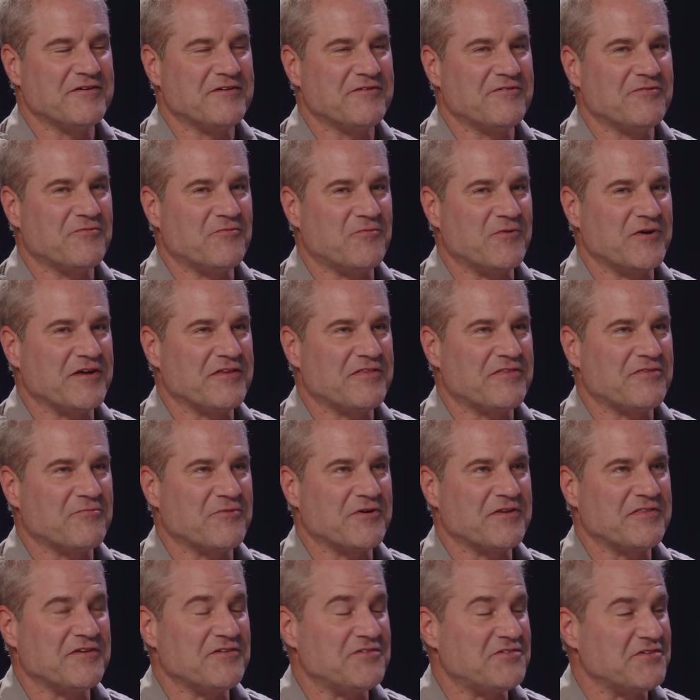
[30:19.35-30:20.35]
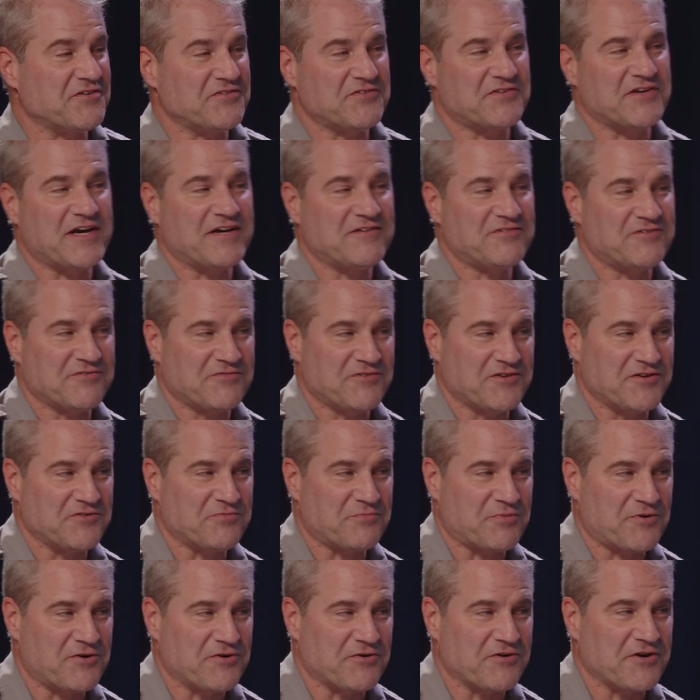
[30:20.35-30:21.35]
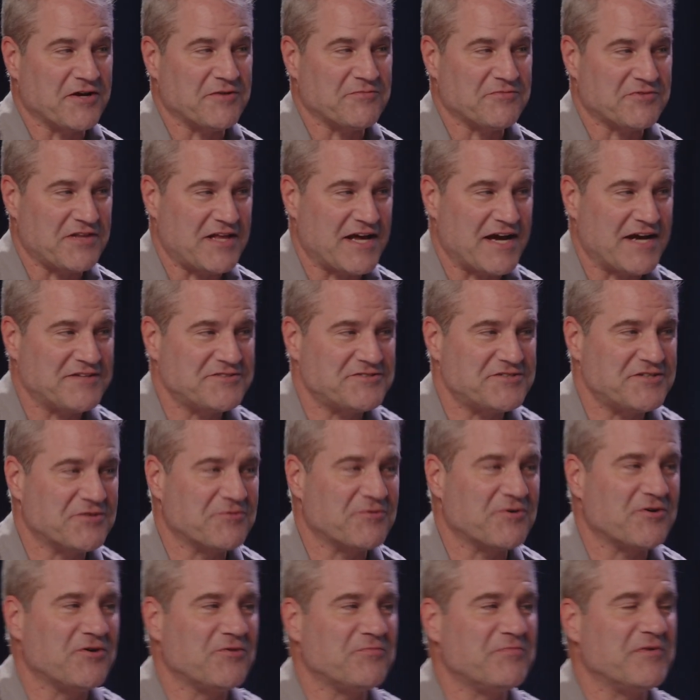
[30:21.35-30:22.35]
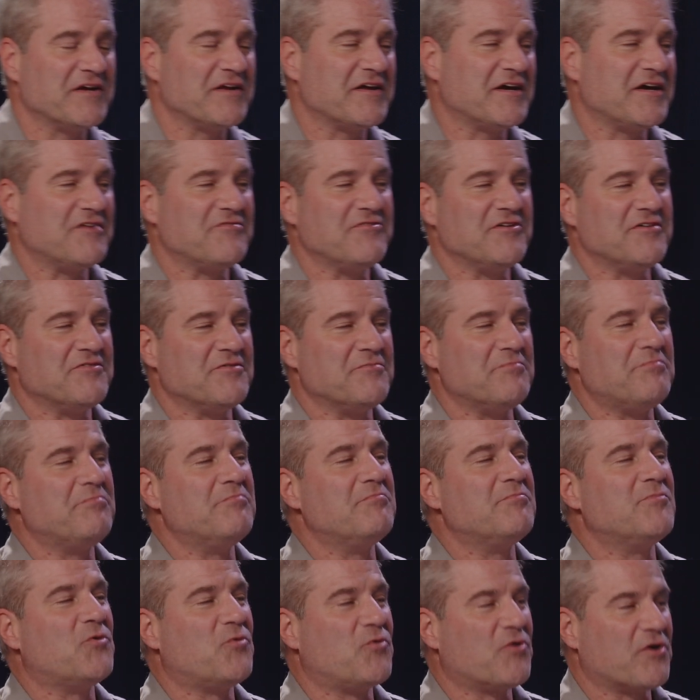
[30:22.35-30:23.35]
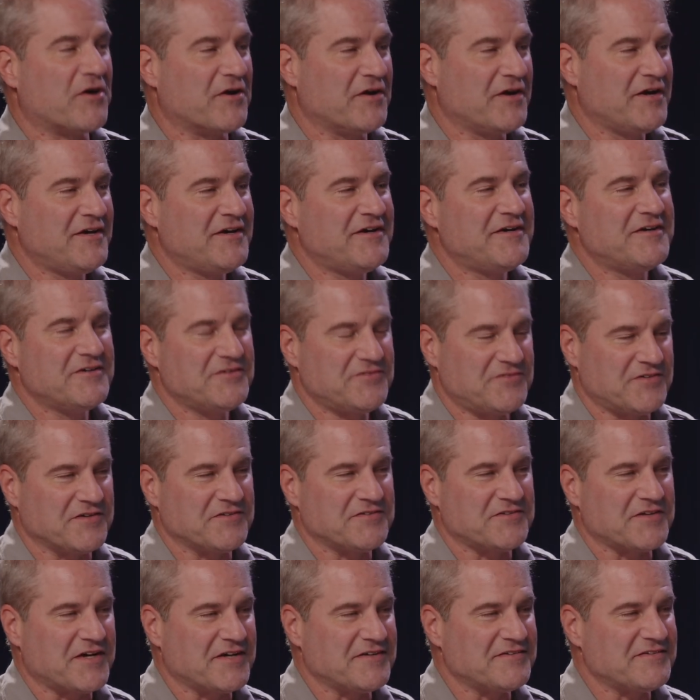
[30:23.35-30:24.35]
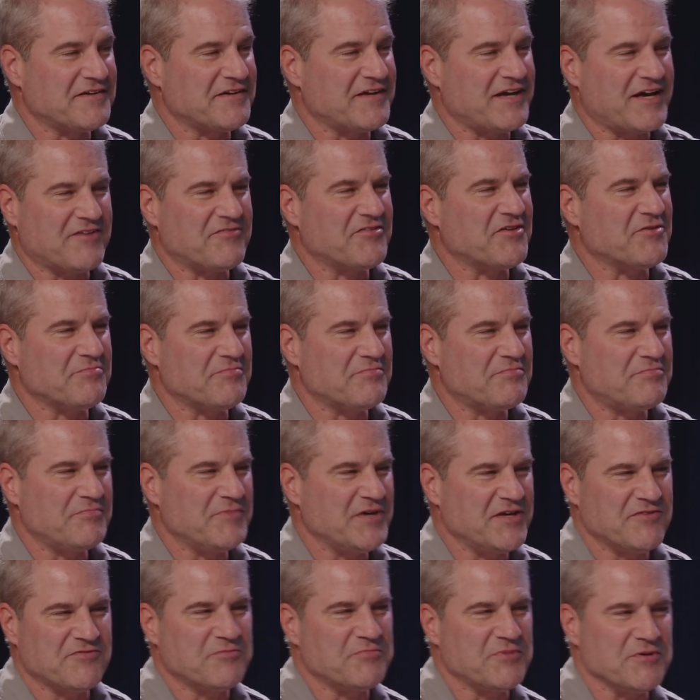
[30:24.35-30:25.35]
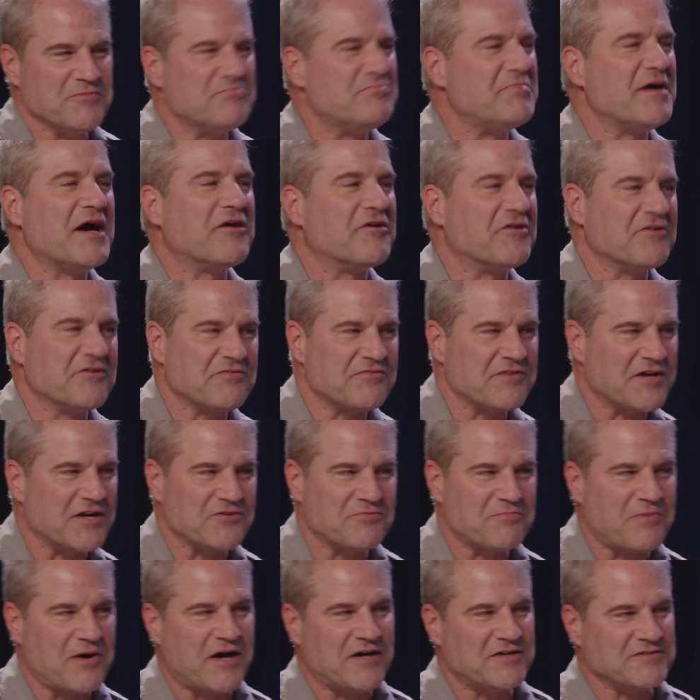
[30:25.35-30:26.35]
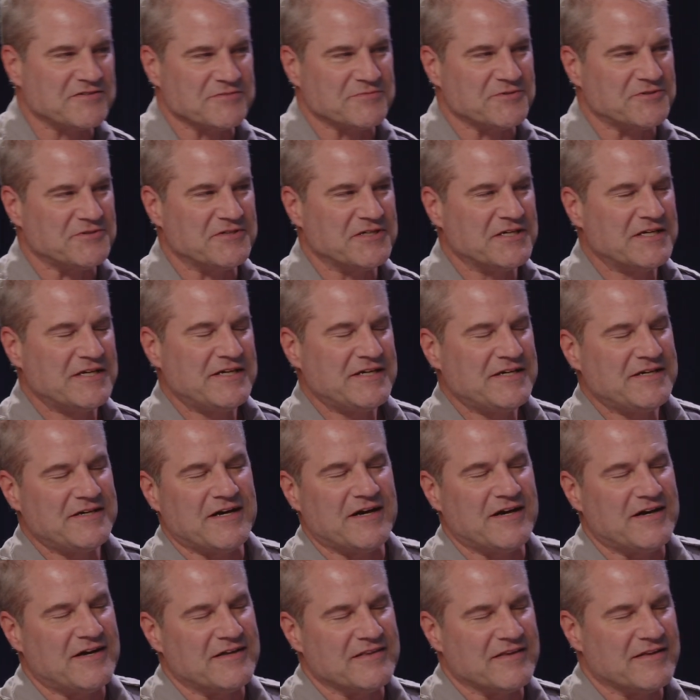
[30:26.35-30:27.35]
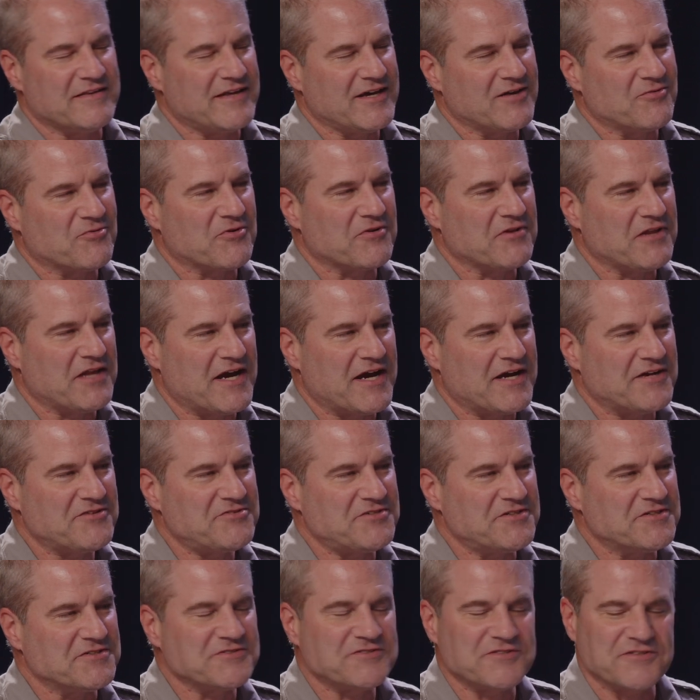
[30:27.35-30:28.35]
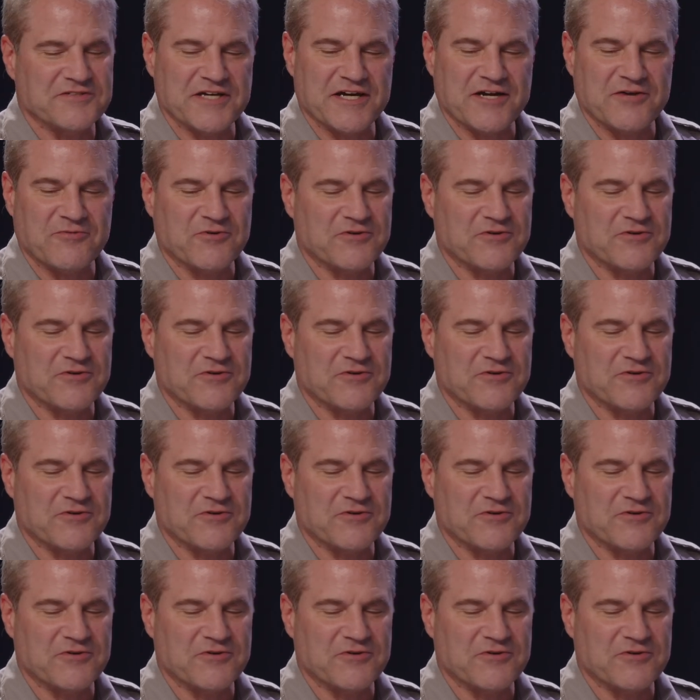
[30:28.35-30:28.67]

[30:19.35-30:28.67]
with the success of these programs last year, we're hoping to have even more success and have them even be better, if that's possible, than they were last year. So yeah,